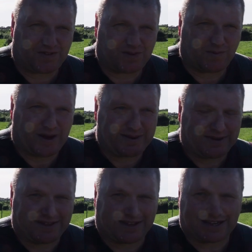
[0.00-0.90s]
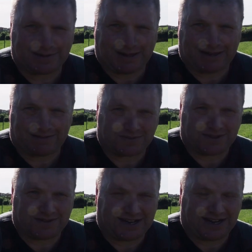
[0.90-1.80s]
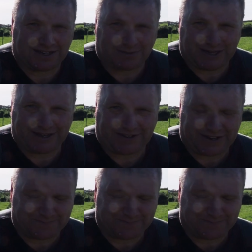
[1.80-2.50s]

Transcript: the way we think about the land we live in.